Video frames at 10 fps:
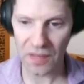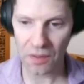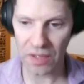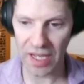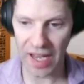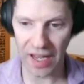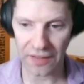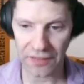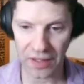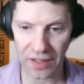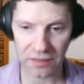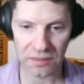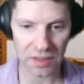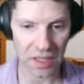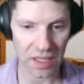We have...
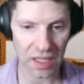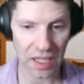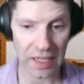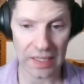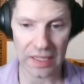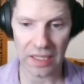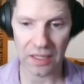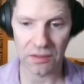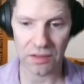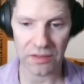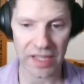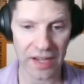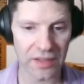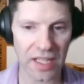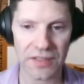what do we
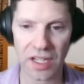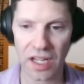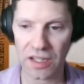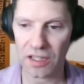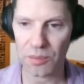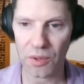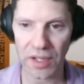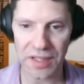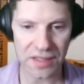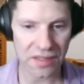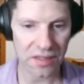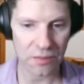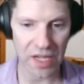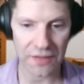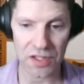have? 11 high card points.
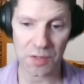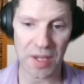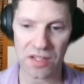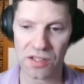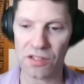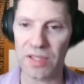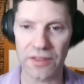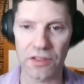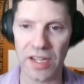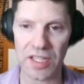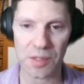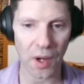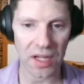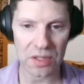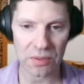We have the spade suit. We have great
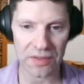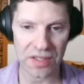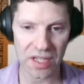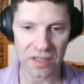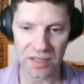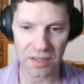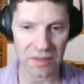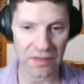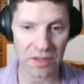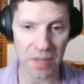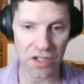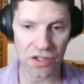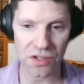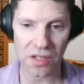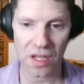spots. We have a singleton and we have the
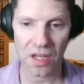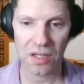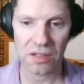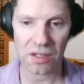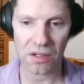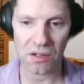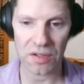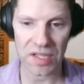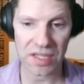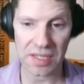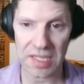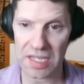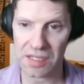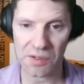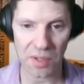majors. So this is an
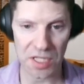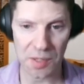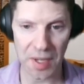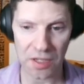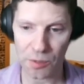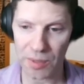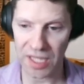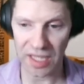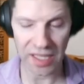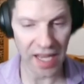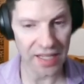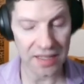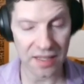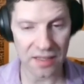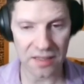easy 1 spade opening in any
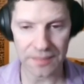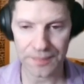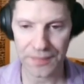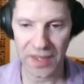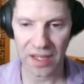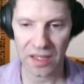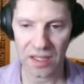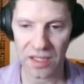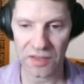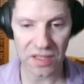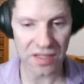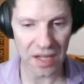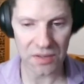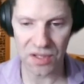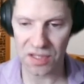system. Even a
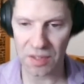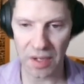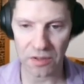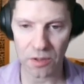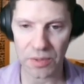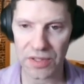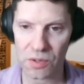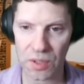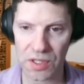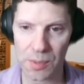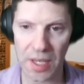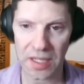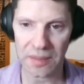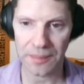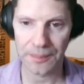sound system, I would open this 1 spade.